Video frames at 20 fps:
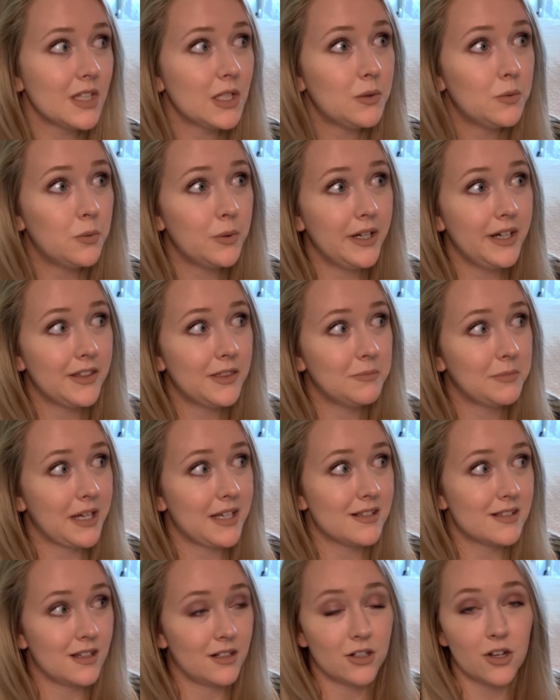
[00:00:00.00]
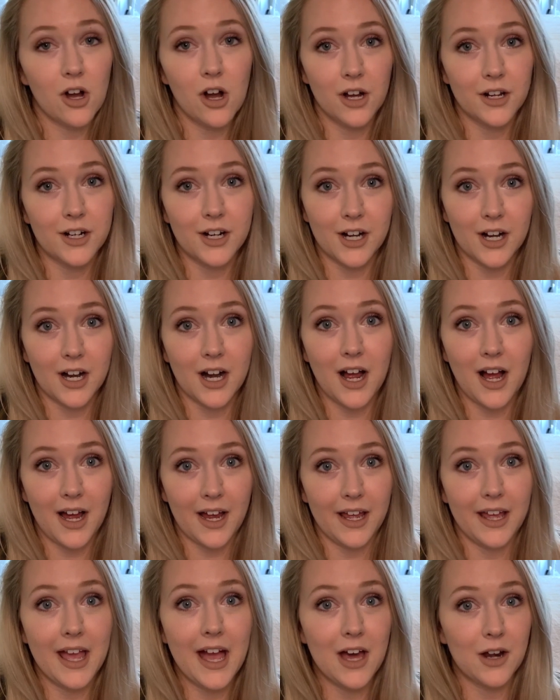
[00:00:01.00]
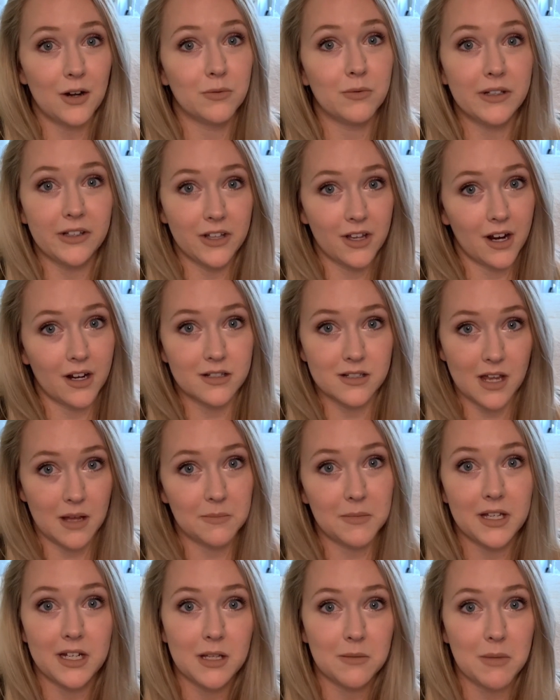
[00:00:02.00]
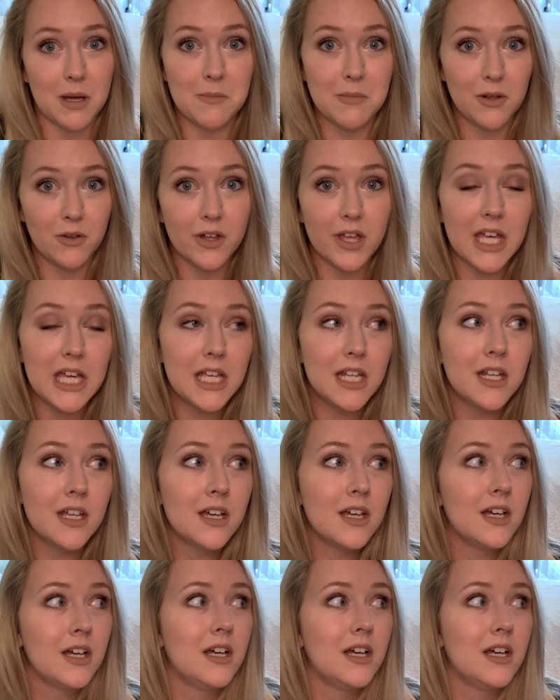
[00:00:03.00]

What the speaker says: with my son Connor, I had a really hard time getting my milk in.